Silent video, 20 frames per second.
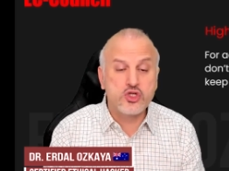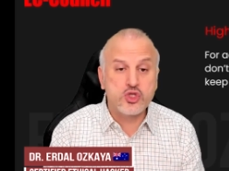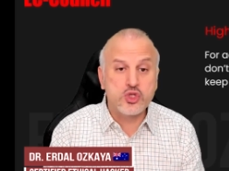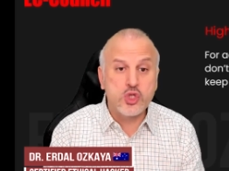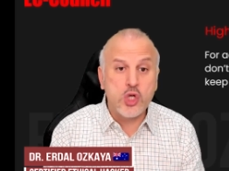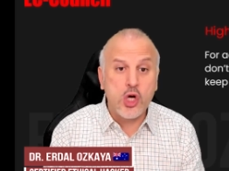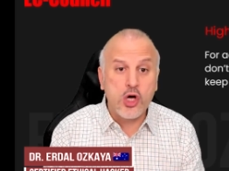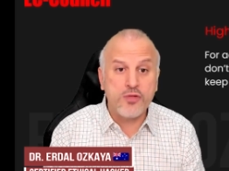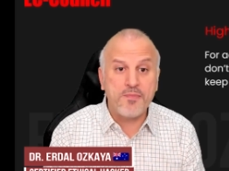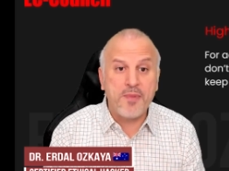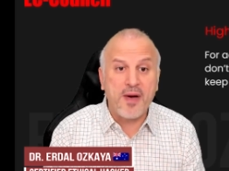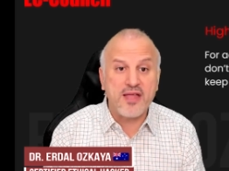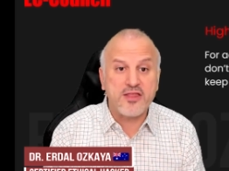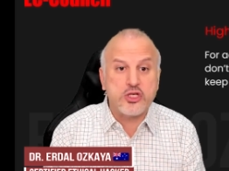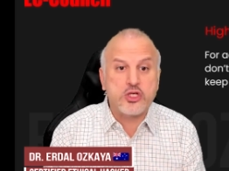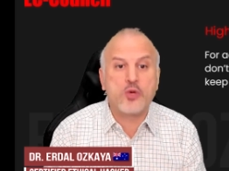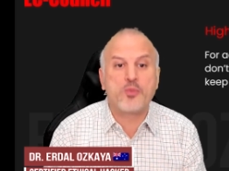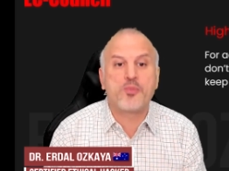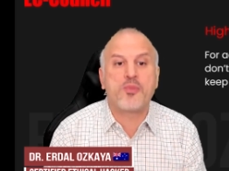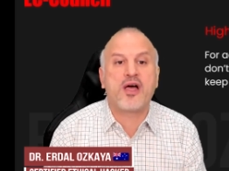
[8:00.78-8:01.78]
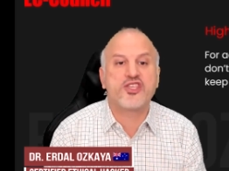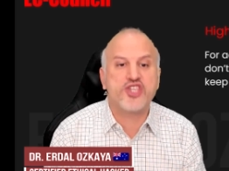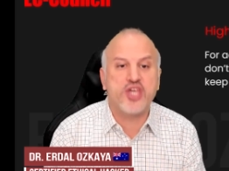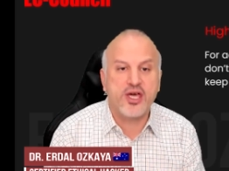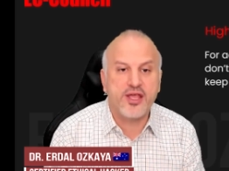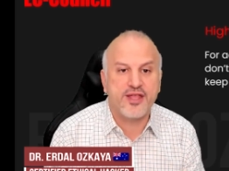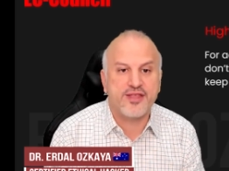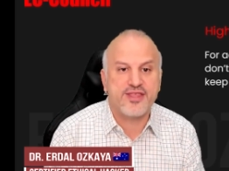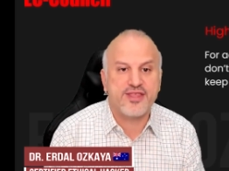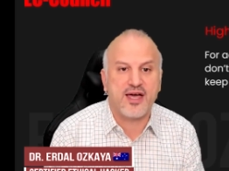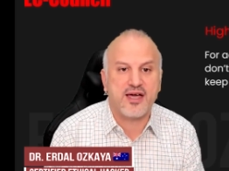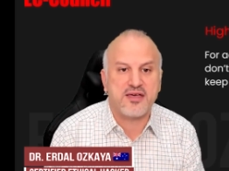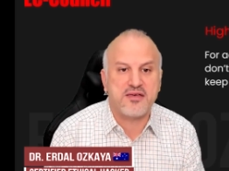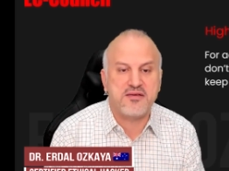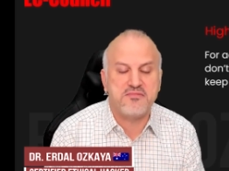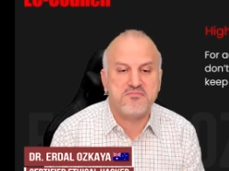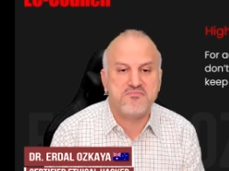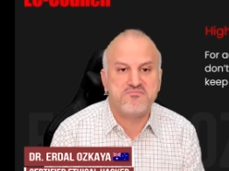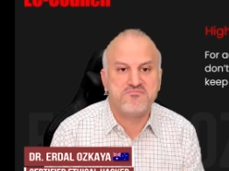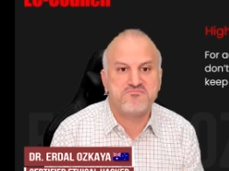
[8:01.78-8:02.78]
third-party supply chain attack.
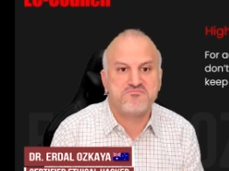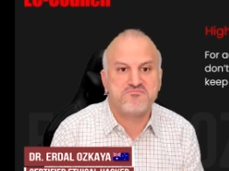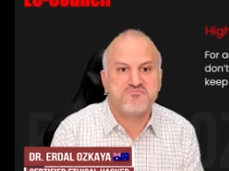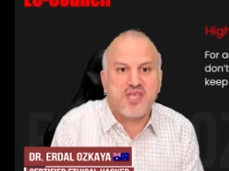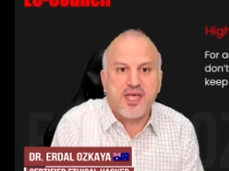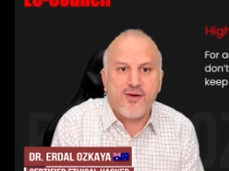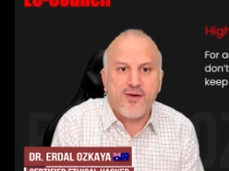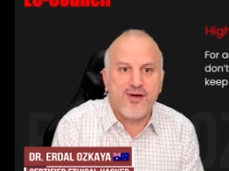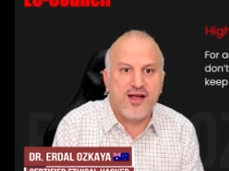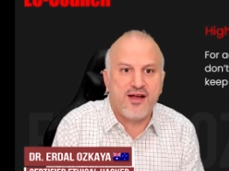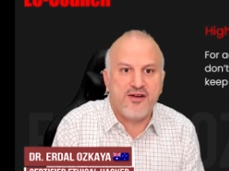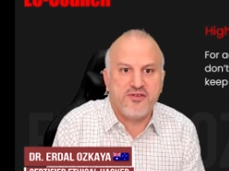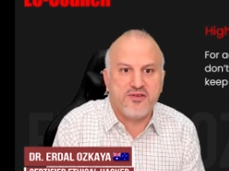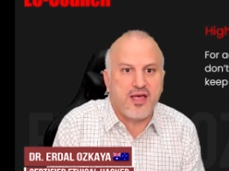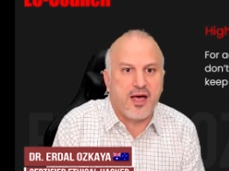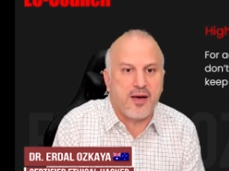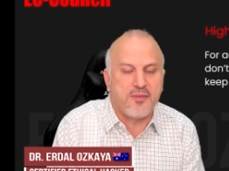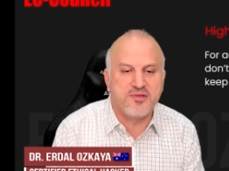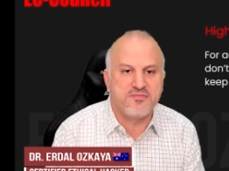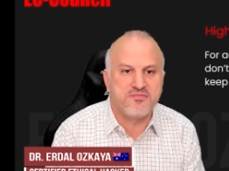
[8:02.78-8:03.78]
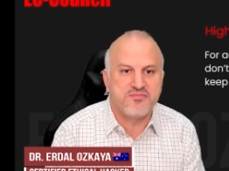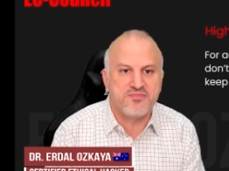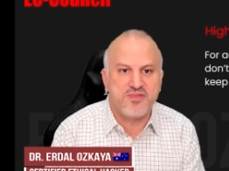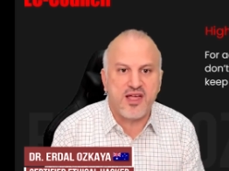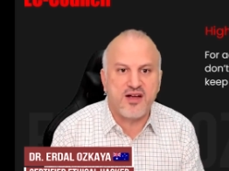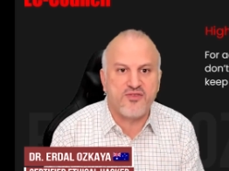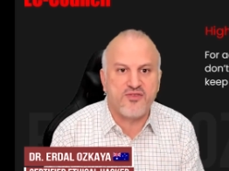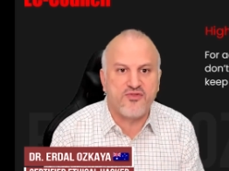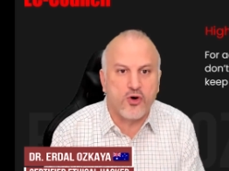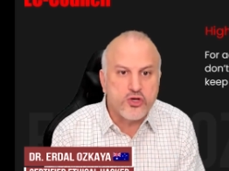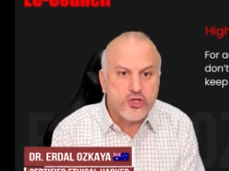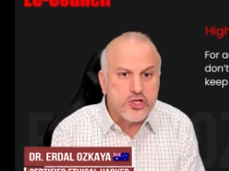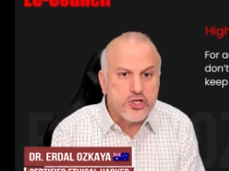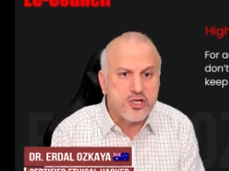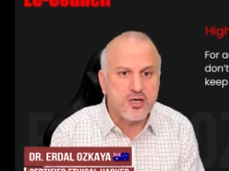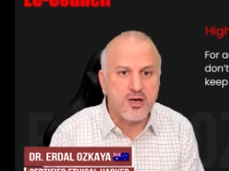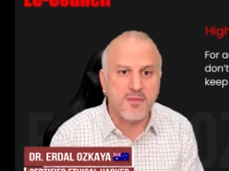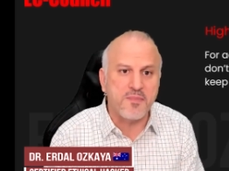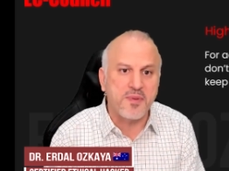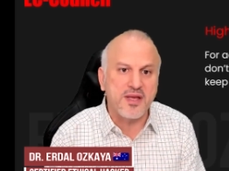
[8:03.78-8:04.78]
They are I mean, they are a fortune
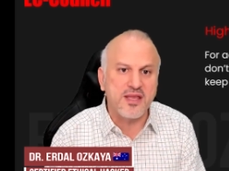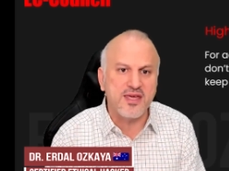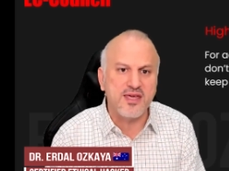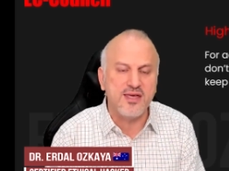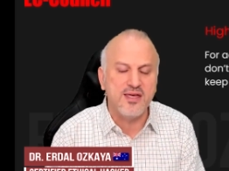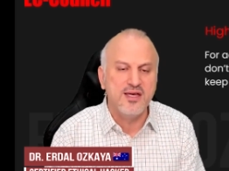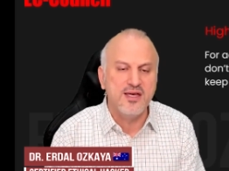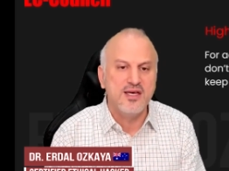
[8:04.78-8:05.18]
company.